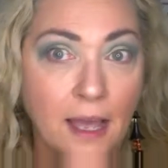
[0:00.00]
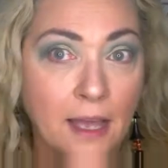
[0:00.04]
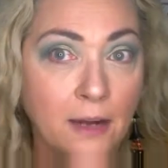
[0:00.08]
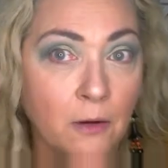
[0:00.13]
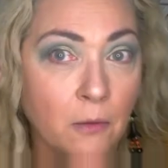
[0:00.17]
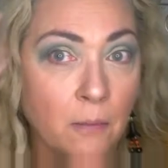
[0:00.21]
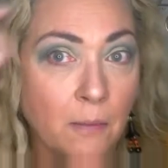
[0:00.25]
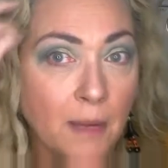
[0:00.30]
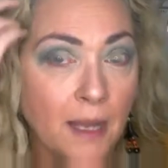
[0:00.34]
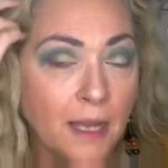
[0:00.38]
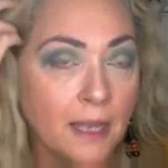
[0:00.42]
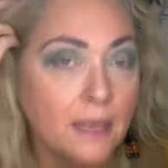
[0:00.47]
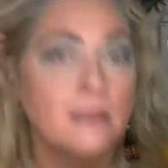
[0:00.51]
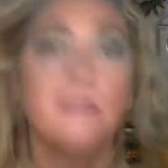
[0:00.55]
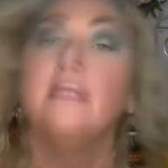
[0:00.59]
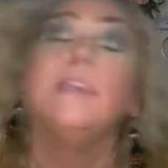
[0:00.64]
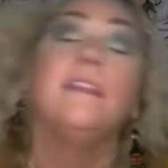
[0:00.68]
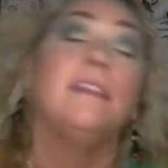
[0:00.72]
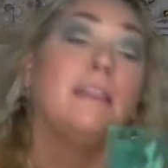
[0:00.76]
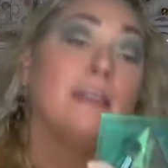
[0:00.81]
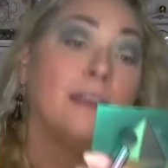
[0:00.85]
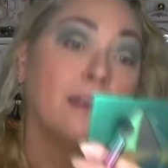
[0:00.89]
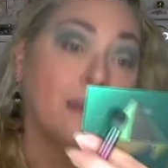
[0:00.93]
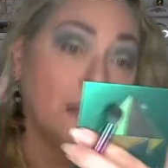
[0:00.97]
I don't mind
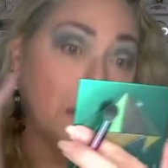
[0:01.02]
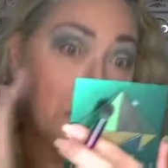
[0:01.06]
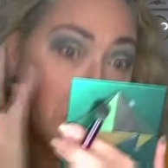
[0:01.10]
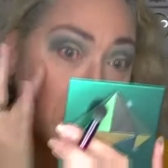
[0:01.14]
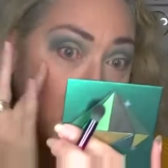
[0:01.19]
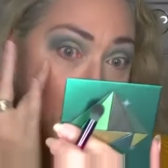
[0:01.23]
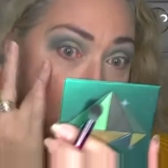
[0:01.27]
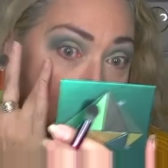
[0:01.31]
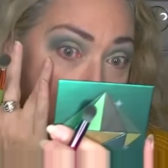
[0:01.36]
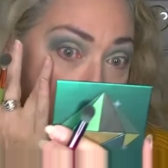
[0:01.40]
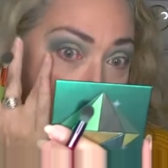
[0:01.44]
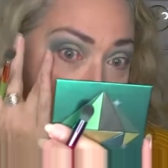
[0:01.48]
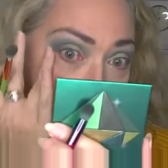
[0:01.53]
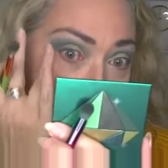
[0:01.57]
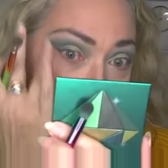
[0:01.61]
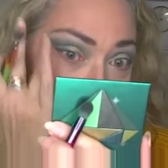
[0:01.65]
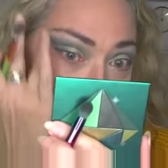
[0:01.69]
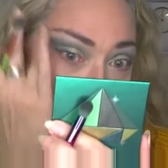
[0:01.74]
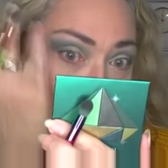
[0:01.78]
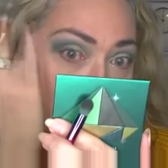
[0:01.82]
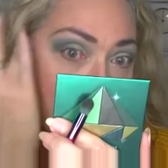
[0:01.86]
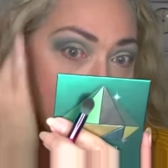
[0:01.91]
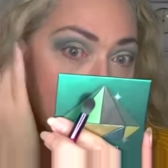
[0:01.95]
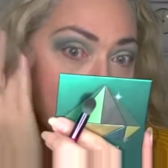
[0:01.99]
the
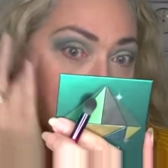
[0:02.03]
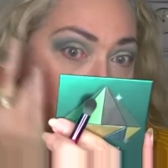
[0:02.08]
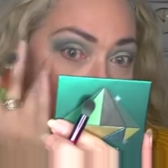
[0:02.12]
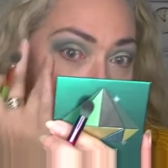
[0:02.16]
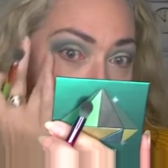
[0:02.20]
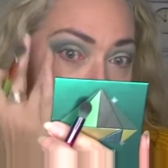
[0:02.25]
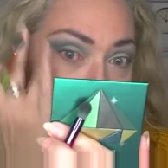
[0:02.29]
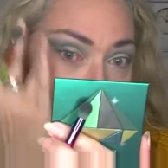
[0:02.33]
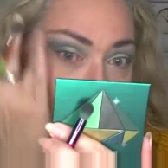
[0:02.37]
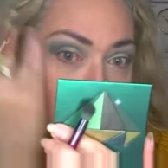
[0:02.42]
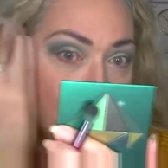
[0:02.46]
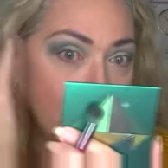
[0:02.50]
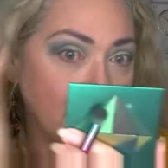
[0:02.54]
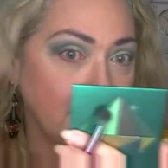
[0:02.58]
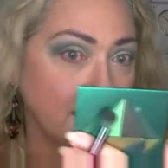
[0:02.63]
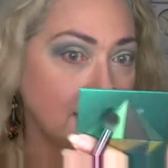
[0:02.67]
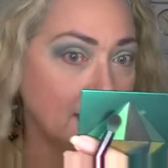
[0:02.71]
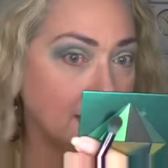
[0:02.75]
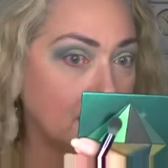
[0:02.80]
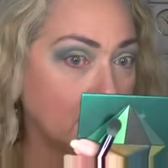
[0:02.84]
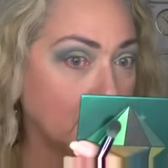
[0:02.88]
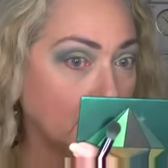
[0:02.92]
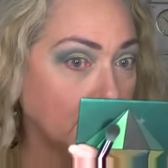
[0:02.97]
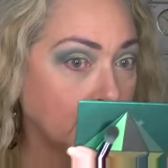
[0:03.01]

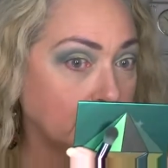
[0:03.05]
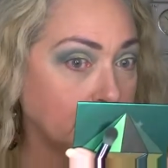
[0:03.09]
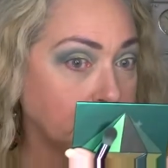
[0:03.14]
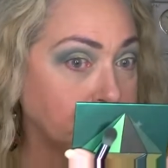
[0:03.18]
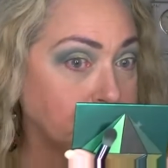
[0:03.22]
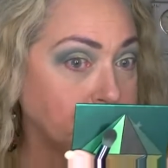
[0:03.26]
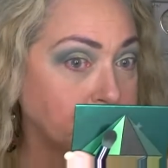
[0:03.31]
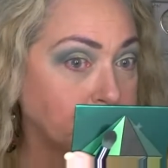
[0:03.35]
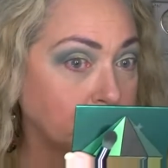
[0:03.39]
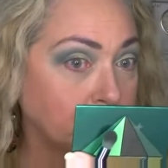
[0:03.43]
the um,